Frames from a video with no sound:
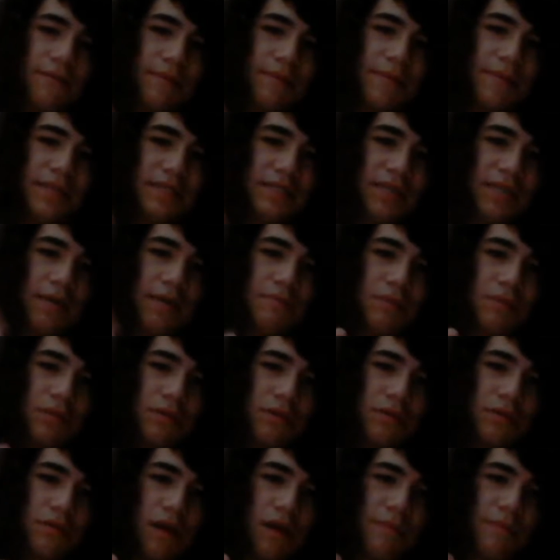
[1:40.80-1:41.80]
would be down
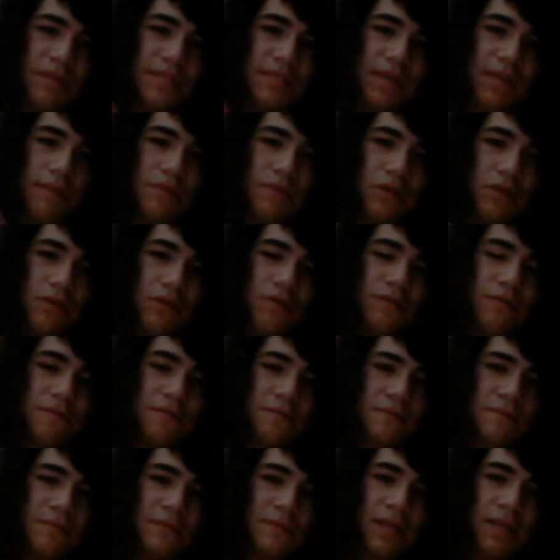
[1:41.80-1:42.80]

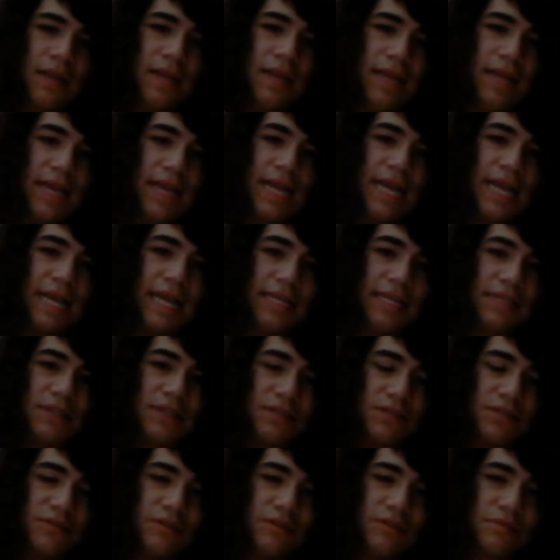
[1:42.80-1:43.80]
below in the
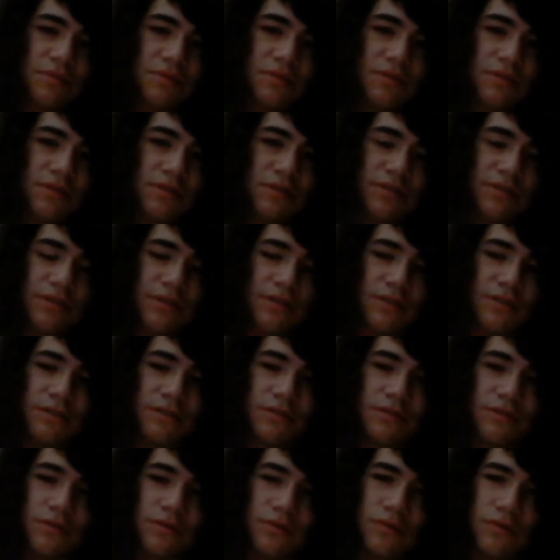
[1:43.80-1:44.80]
description, so you
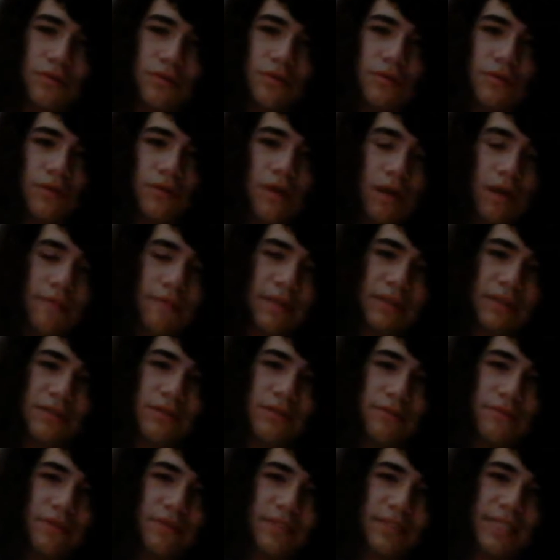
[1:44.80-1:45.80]
can
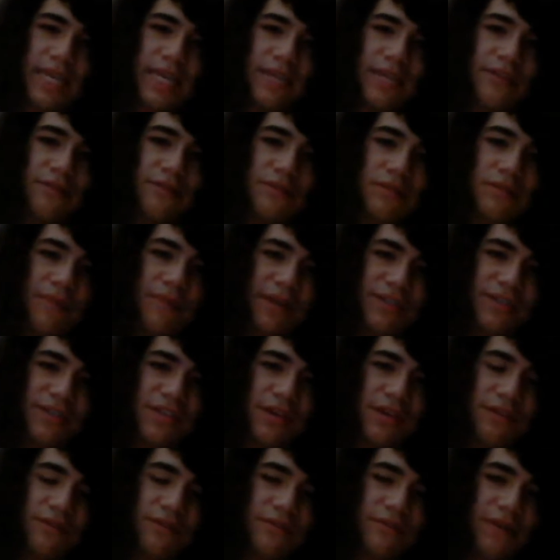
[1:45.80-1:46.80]
so it would take you to my
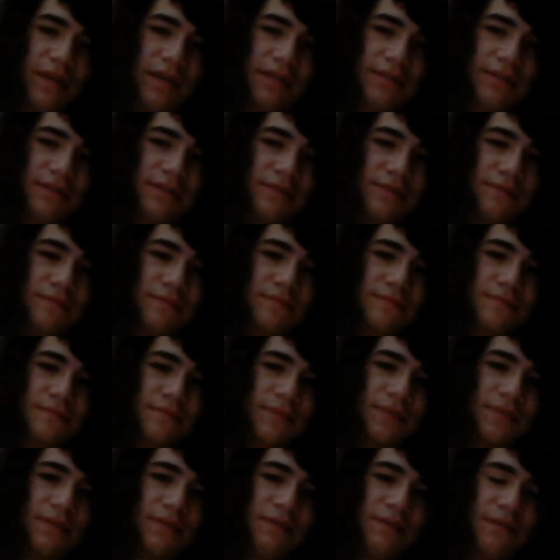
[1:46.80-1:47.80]
channel and
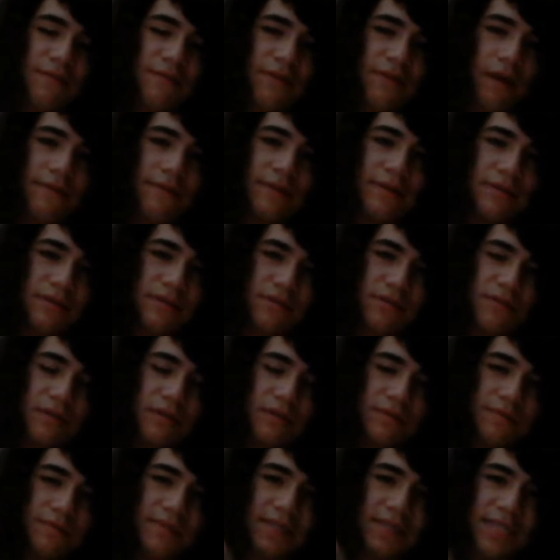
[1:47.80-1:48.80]
you can probably
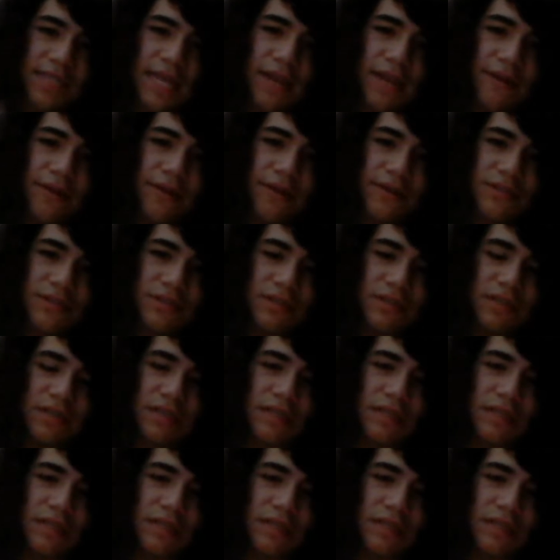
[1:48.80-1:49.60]
subscribe to me there. Take